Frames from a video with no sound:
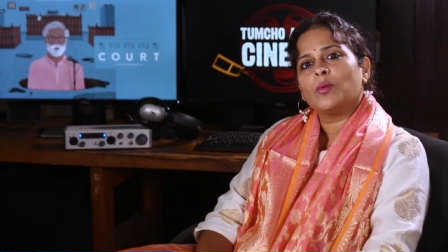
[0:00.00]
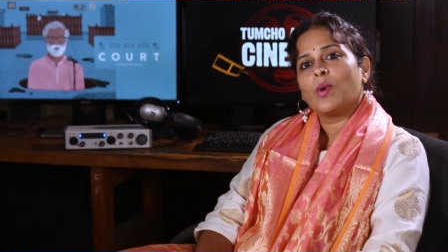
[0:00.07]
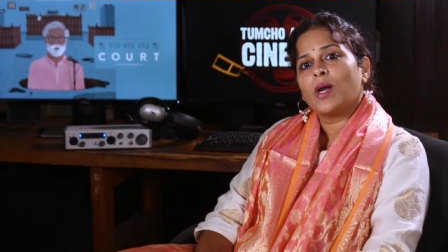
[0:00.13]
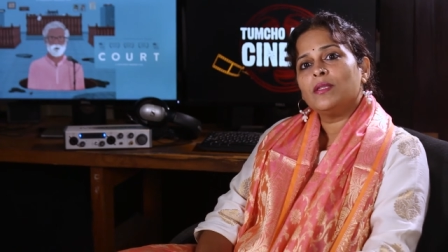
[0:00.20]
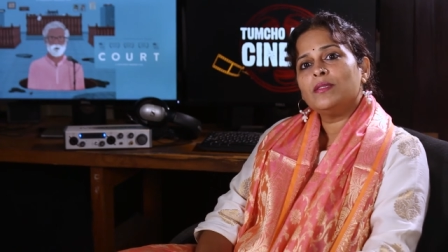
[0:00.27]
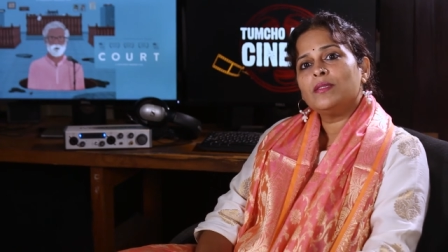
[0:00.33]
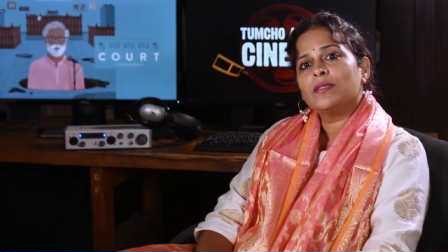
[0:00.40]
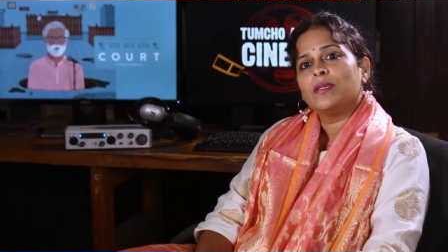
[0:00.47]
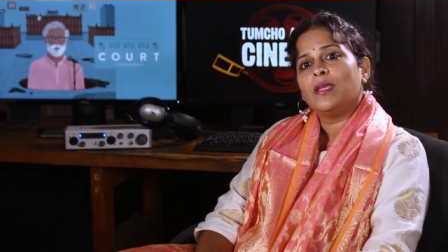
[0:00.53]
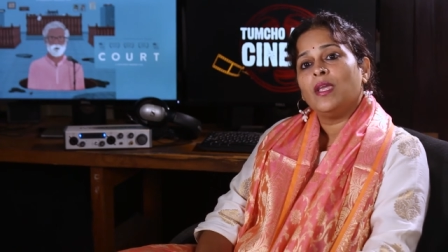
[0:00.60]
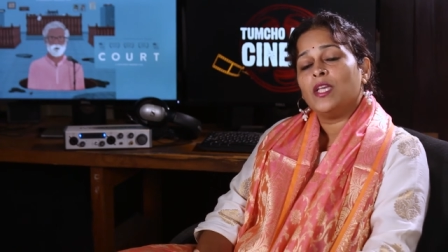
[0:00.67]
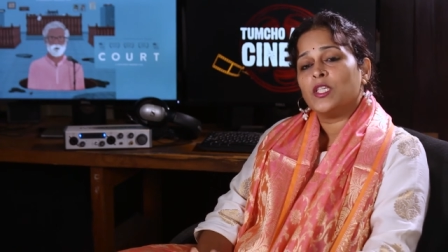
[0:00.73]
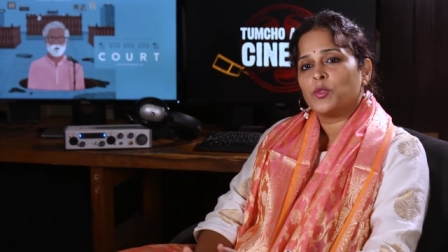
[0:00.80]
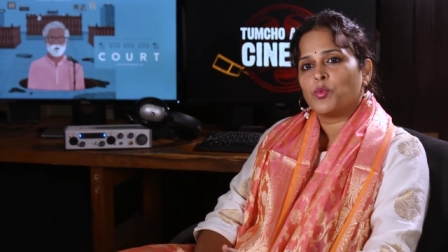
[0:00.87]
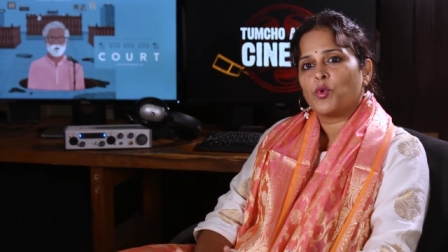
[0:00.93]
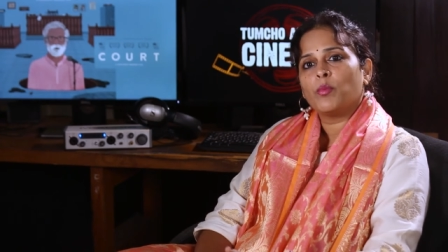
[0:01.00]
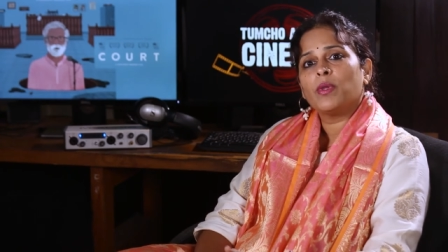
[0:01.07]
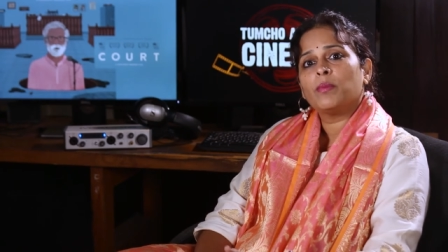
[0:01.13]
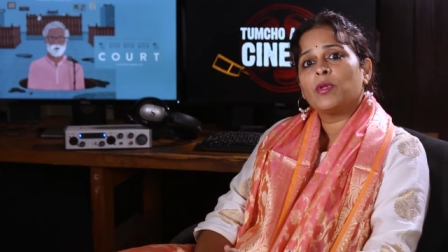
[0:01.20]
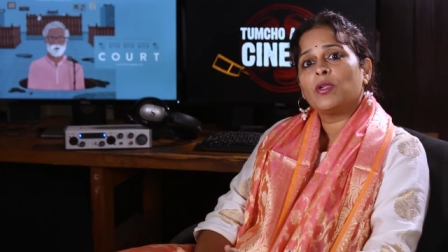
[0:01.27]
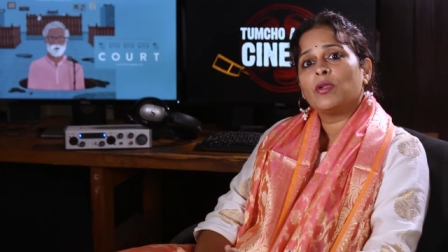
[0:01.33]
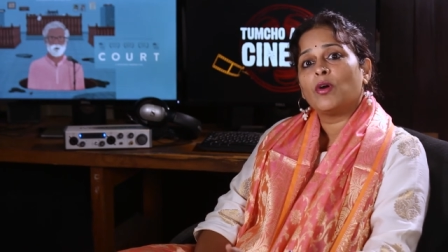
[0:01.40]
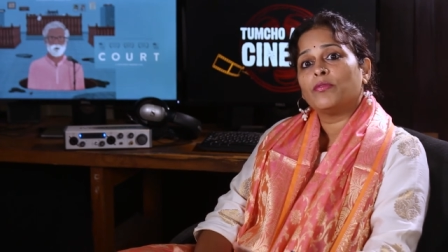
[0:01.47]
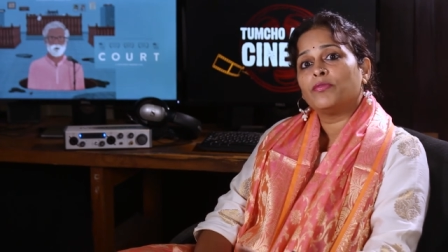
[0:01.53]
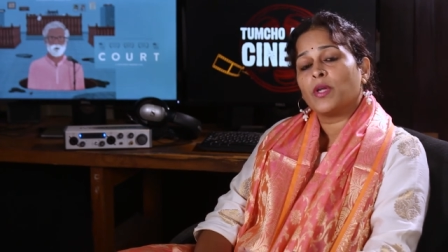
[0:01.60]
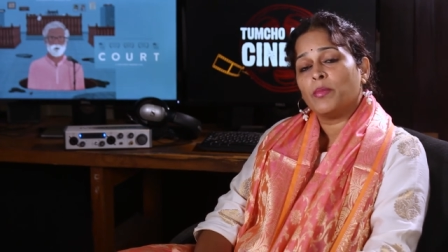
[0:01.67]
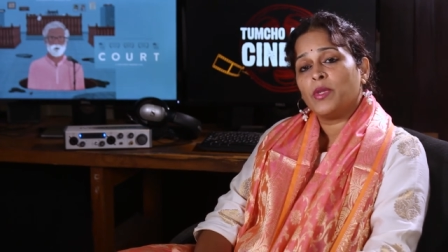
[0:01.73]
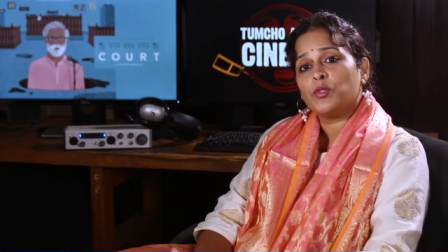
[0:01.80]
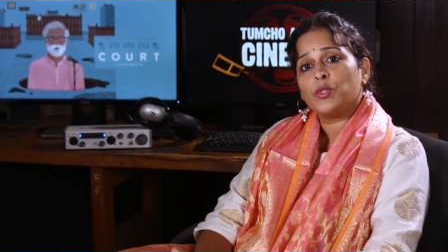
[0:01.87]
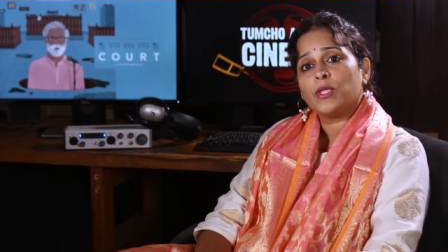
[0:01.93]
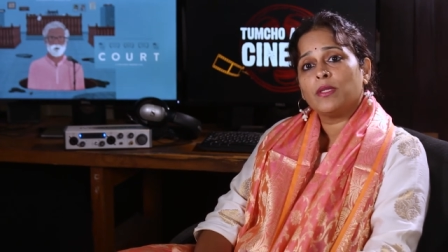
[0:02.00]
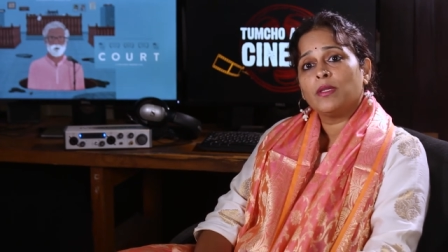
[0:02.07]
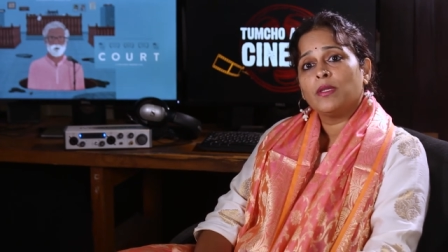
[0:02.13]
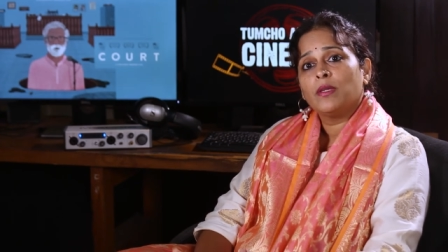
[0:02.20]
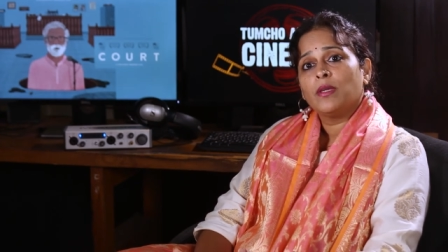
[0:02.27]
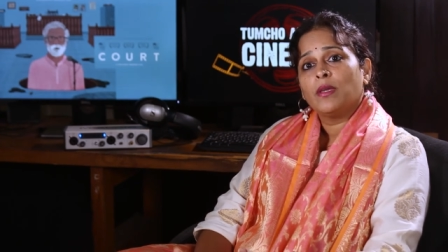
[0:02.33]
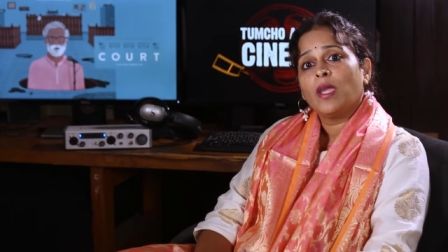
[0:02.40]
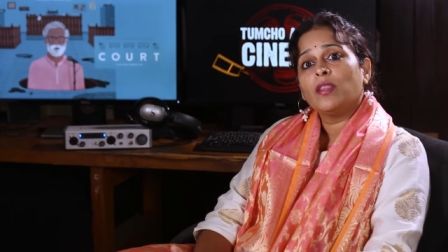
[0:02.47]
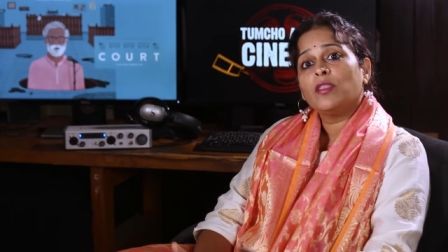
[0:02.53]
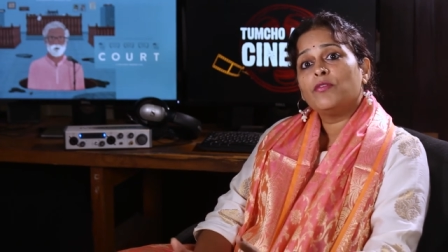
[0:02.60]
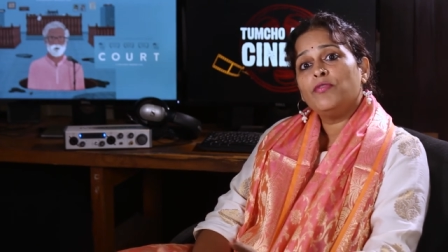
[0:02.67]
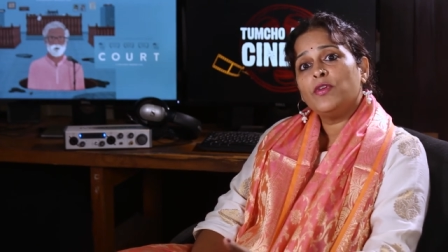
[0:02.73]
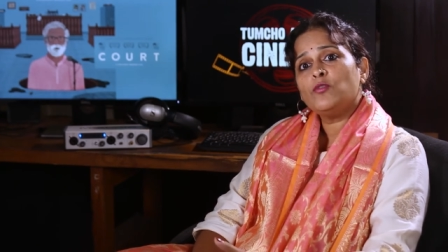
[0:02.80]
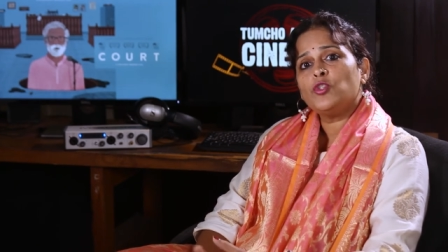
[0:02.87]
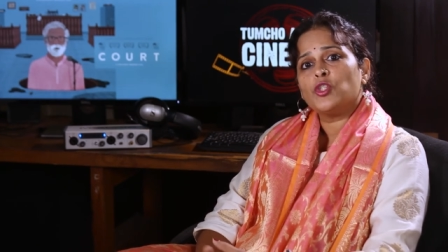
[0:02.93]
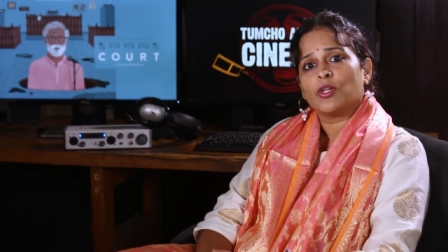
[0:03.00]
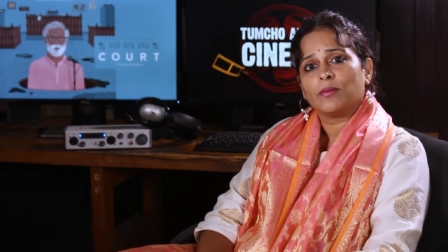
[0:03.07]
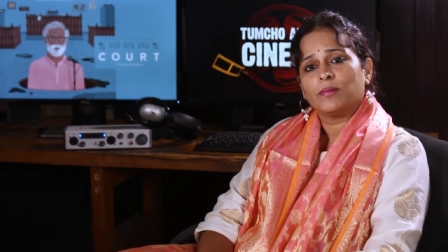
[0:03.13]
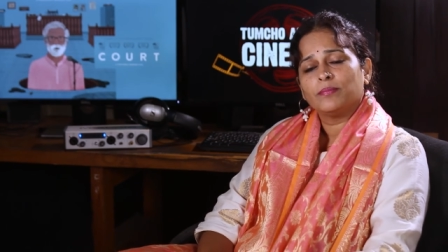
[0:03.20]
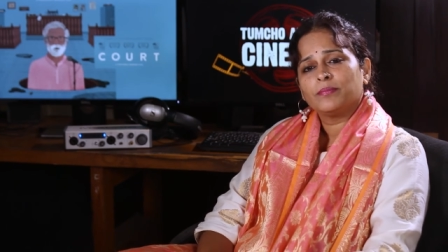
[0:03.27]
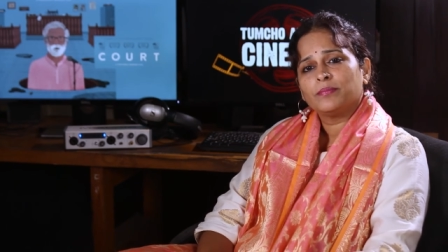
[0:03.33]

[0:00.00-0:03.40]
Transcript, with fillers: the ones he is probable of committing in the future.